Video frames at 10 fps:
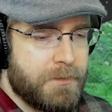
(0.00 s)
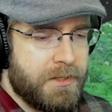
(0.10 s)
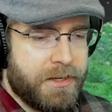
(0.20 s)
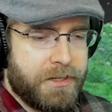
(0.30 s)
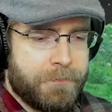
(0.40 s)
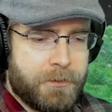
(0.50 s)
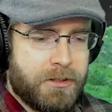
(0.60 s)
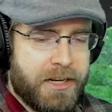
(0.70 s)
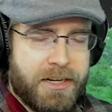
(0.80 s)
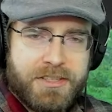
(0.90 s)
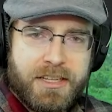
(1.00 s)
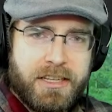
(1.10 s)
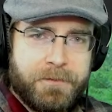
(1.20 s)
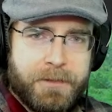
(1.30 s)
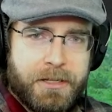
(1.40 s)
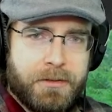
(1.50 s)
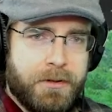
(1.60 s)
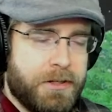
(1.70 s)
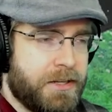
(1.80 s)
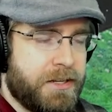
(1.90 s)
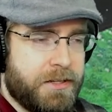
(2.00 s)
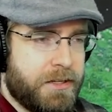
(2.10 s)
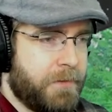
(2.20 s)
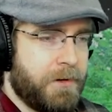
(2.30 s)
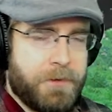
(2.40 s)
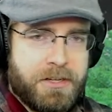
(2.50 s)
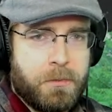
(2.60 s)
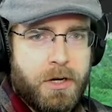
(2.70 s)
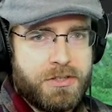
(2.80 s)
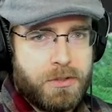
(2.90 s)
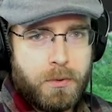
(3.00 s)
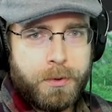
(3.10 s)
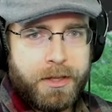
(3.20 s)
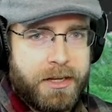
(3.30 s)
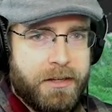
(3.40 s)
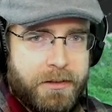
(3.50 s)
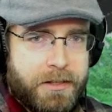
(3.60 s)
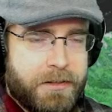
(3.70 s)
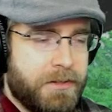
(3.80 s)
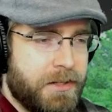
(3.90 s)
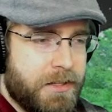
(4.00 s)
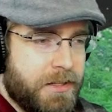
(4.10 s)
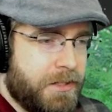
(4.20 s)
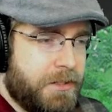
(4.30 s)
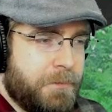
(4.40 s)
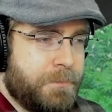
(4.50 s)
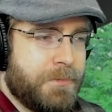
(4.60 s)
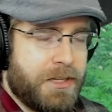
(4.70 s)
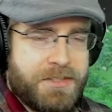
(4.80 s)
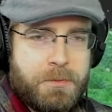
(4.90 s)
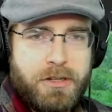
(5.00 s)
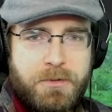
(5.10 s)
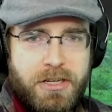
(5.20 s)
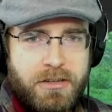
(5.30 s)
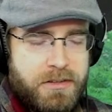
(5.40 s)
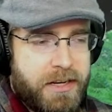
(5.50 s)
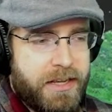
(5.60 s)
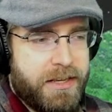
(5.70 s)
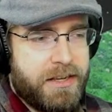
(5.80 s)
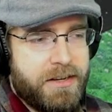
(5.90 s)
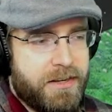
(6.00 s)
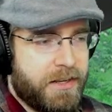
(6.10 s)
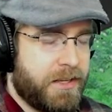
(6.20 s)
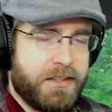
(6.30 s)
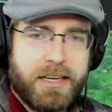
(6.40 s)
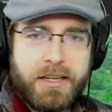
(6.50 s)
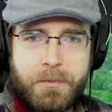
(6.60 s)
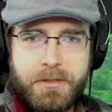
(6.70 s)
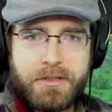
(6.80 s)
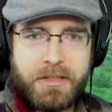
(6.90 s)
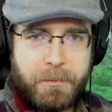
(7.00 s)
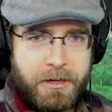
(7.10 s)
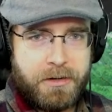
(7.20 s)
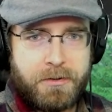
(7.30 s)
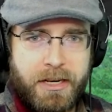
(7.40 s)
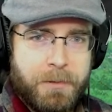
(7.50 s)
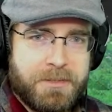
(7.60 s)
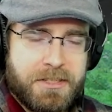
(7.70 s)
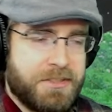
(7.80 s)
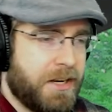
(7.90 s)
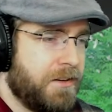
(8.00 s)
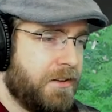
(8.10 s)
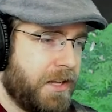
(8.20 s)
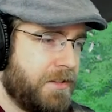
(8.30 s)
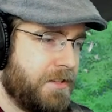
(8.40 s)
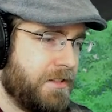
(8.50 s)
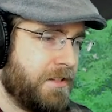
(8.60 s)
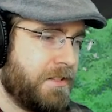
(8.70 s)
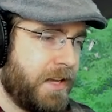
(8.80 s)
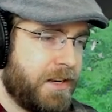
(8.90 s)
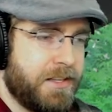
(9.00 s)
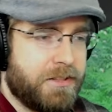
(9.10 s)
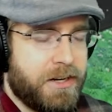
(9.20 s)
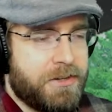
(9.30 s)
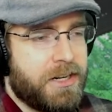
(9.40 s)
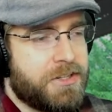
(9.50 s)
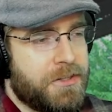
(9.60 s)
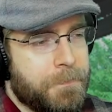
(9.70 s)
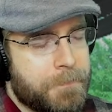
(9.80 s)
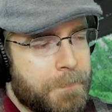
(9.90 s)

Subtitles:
Thank you for getting to the end of the video, and even if you didn't watch the whole thing, then a subscription and a like would let me know that I'm still heading in the right direction.